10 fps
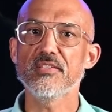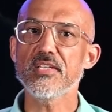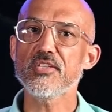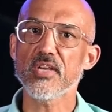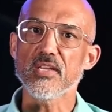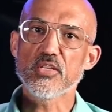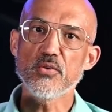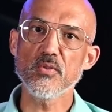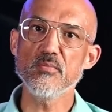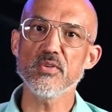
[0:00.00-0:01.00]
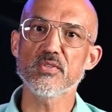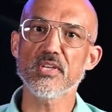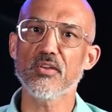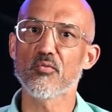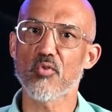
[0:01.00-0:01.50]
DJ, cue the
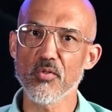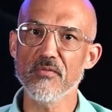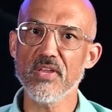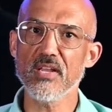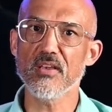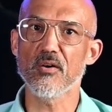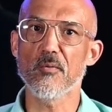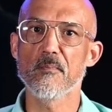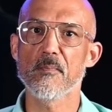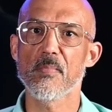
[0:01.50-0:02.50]
music and roll the video.